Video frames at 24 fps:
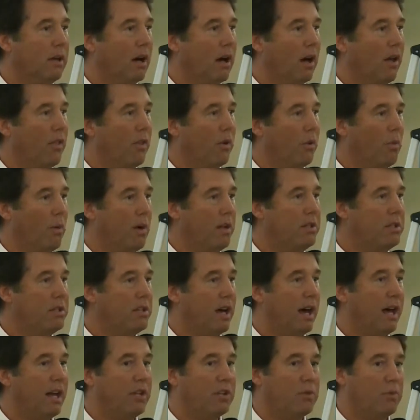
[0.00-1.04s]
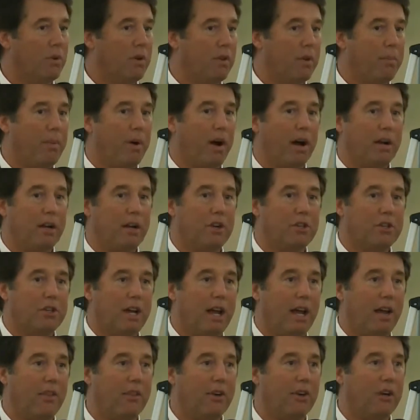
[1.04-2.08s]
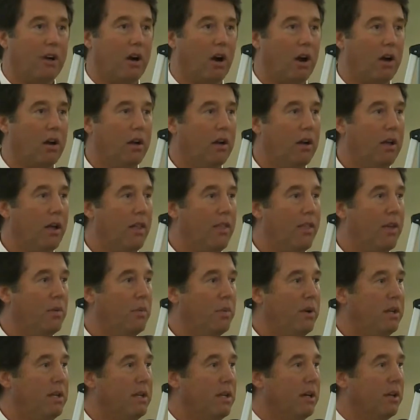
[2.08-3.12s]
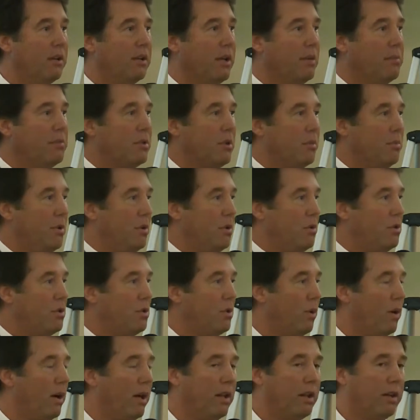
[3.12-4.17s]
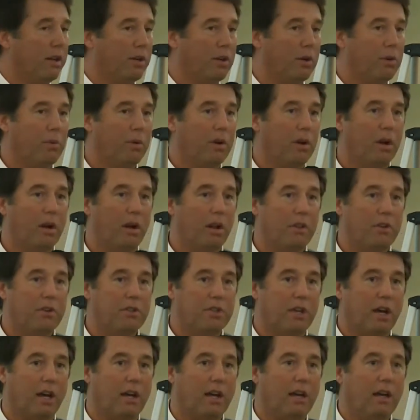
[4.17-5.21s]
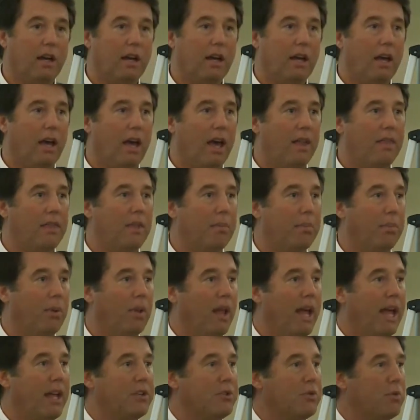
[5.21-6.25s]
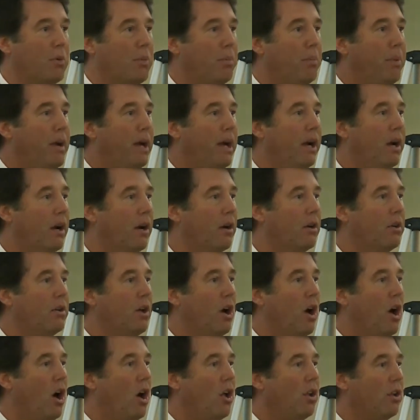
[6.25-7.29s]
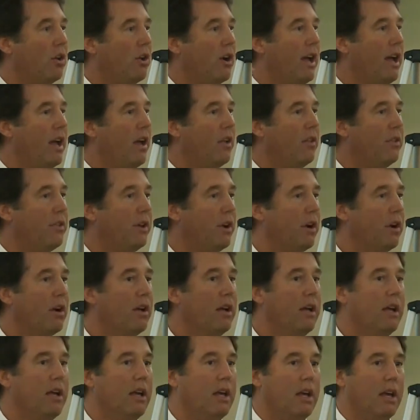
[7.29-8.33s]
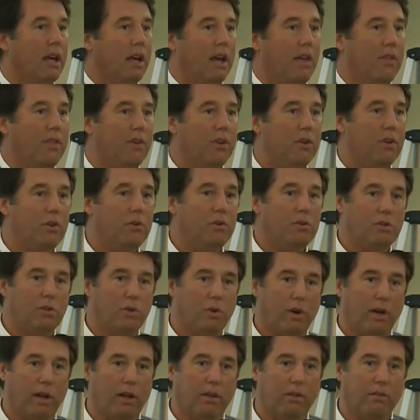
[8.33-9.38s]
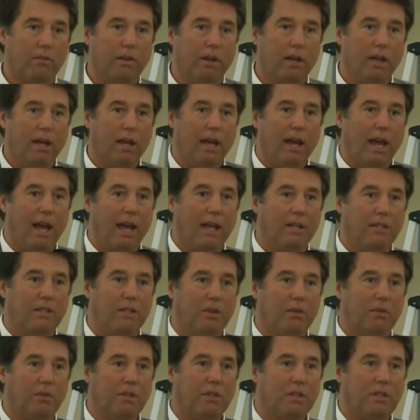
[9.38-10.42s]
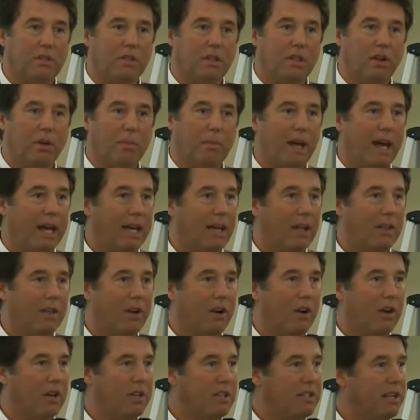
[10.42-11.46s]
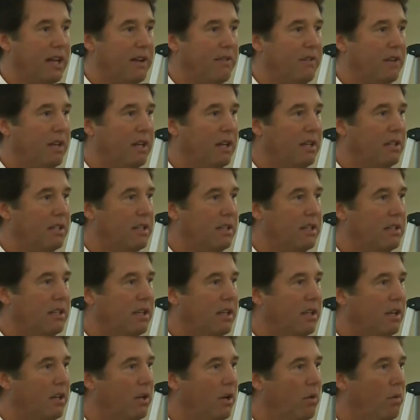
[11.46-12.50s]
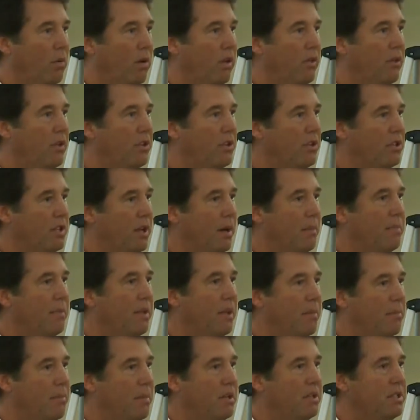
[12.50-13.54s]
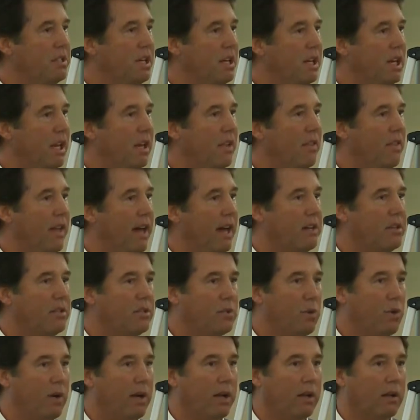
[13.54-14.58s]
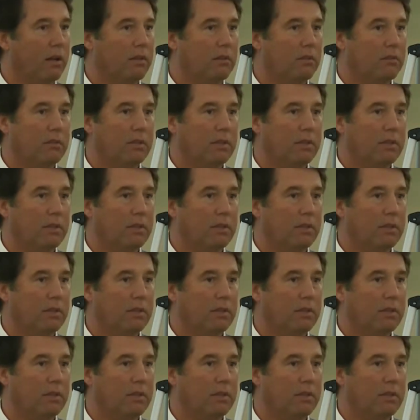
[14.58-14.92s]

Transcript: on the one side is where the pioneers had their garden, and then we tilled up some new soil and grew one on the other side, and the plants were bigger, taller, healthier in the new soil. And so this is back in the early 70s. He said, you know what, there's something missing in that soil.